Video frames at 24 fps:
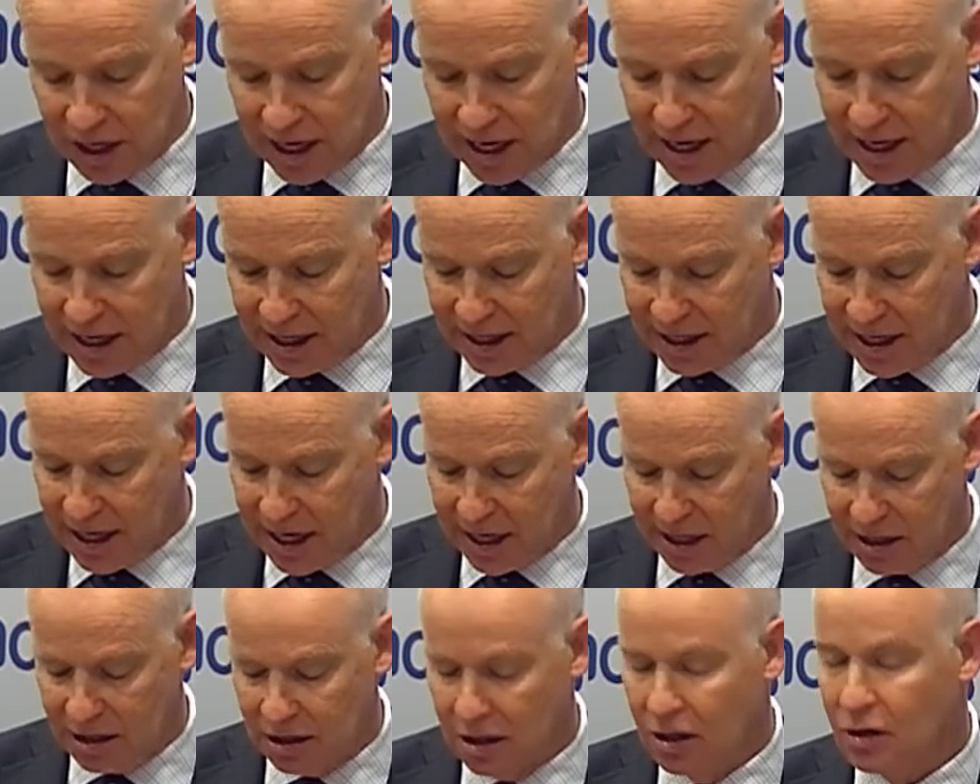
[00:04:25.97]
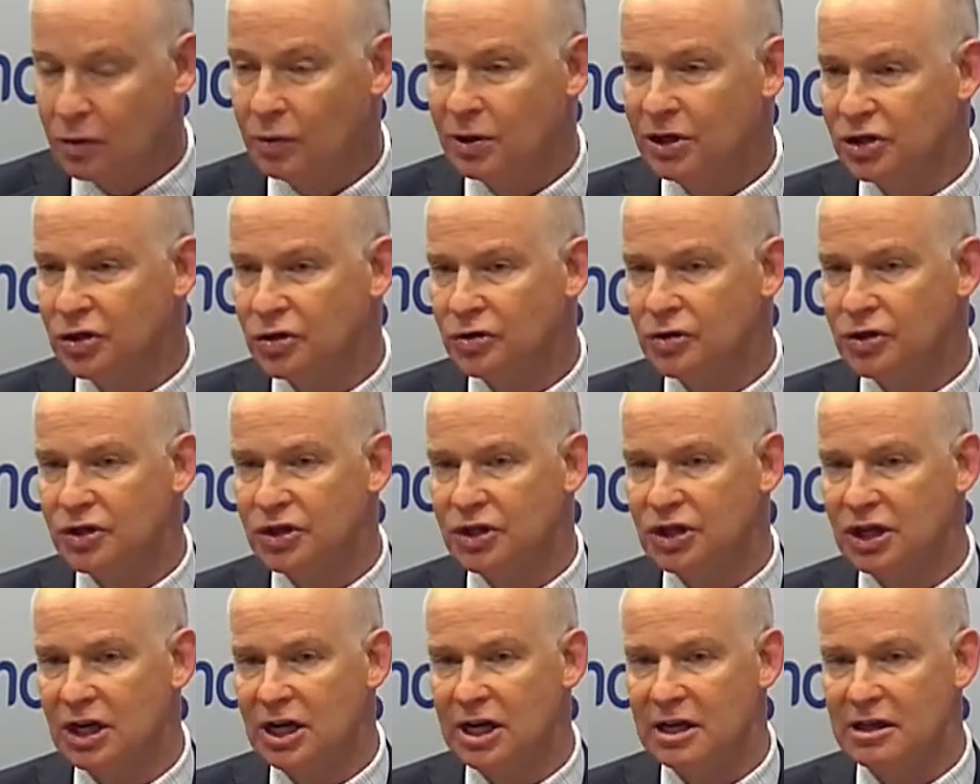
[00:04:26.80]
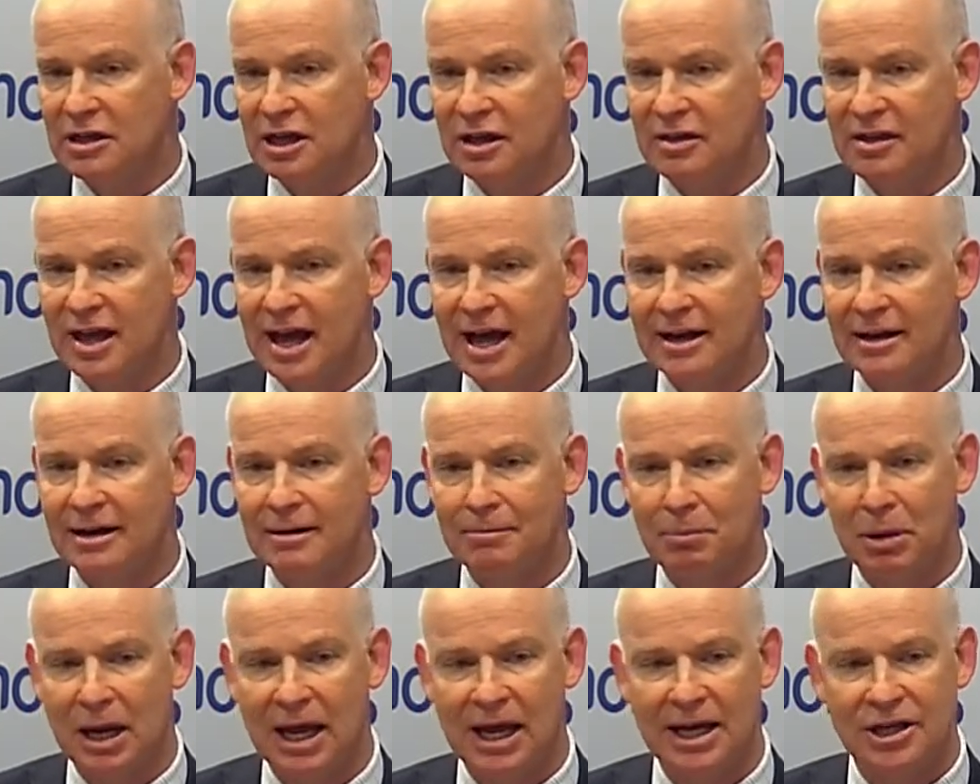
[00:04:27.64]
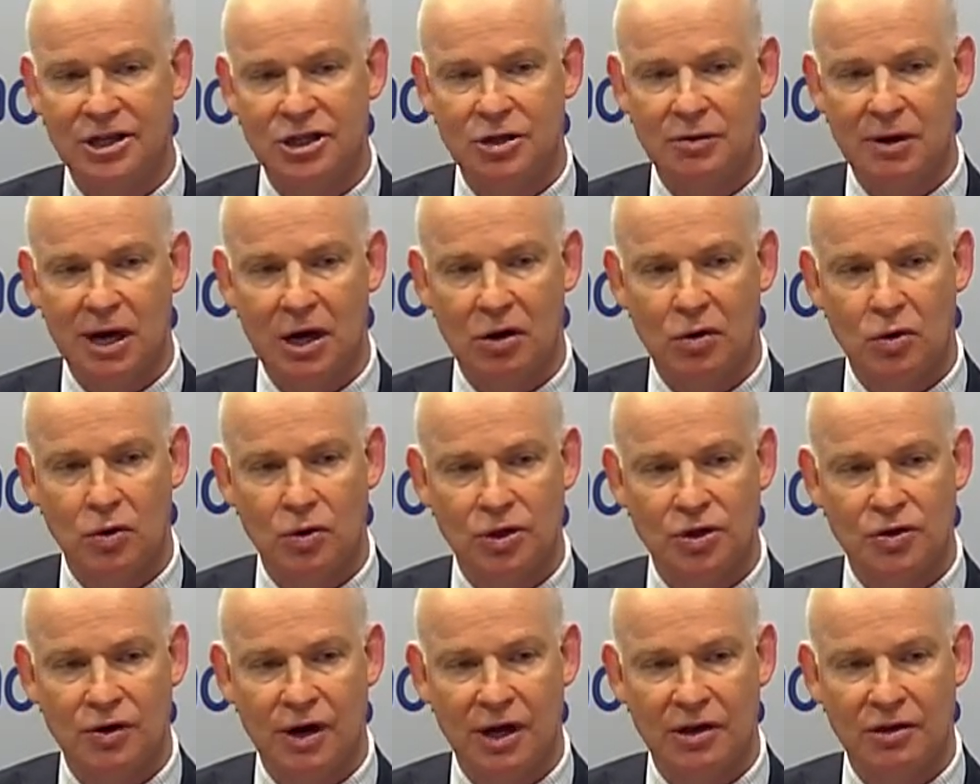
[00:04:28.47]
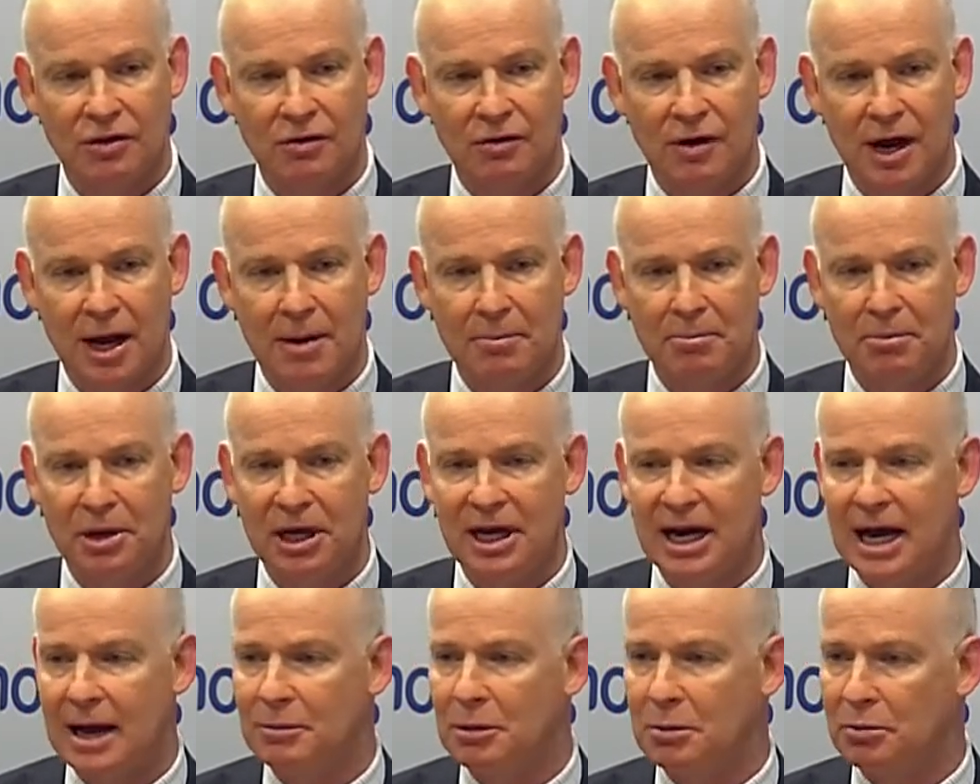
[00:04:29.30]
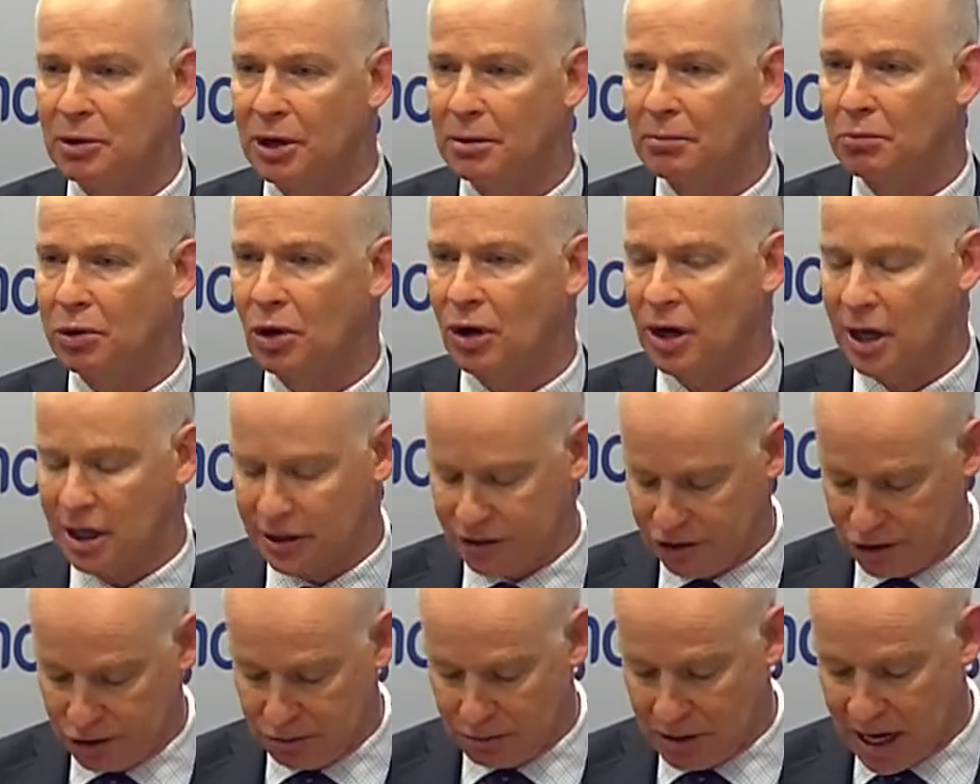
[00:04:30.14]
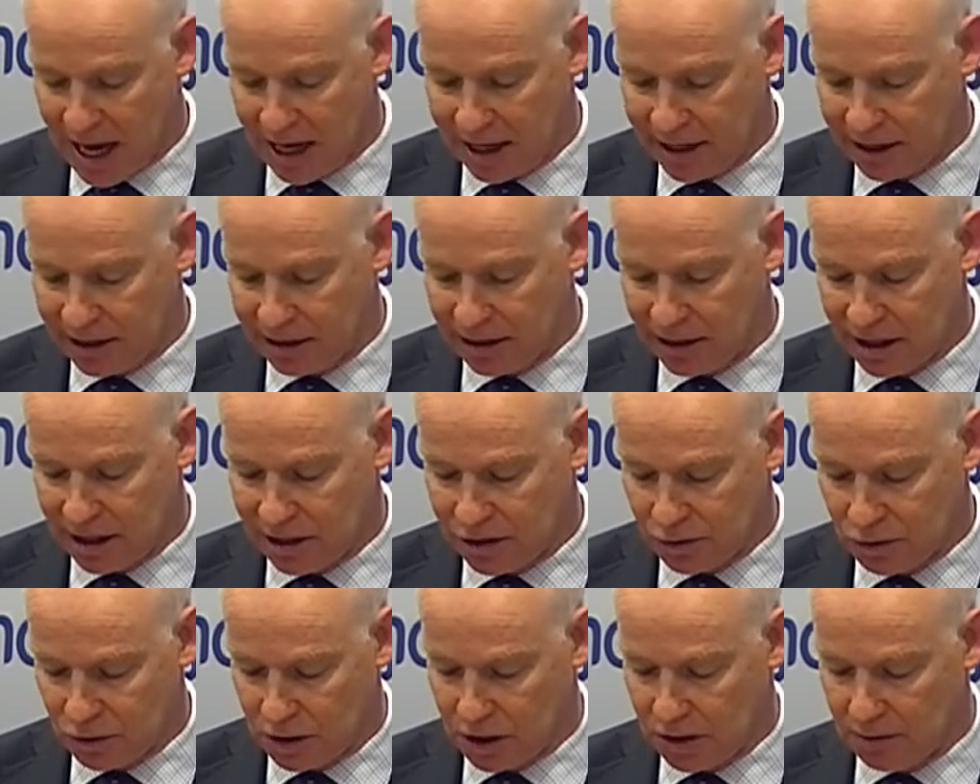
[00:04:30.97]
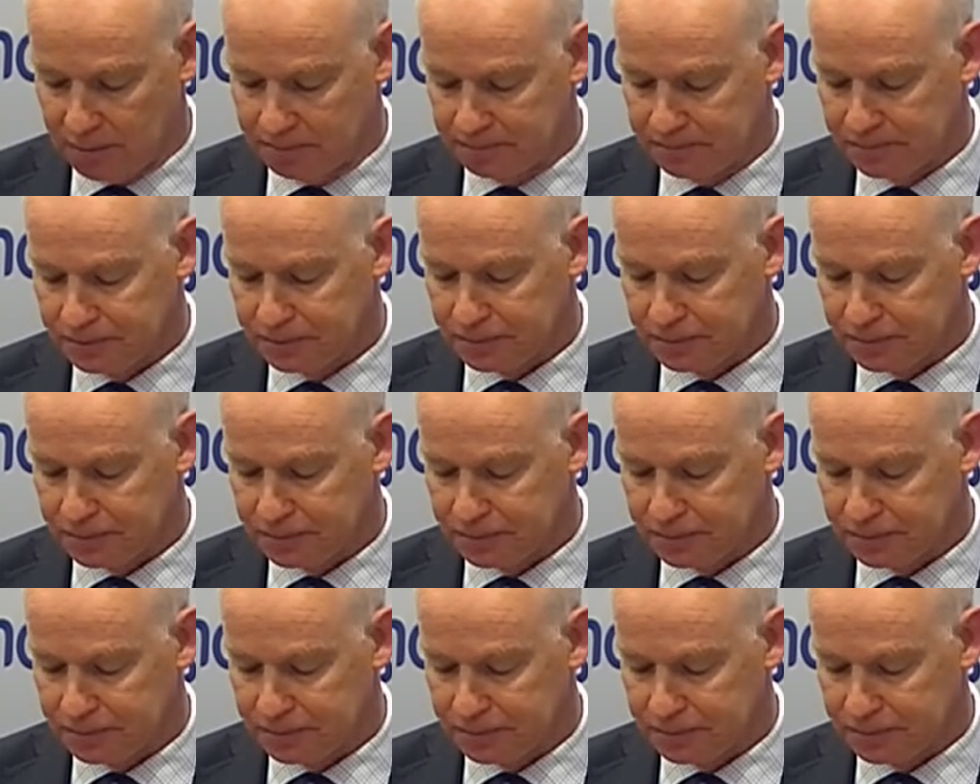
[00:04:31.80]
And again, we do see that that plays to our core strength around being able to bring products to market as well.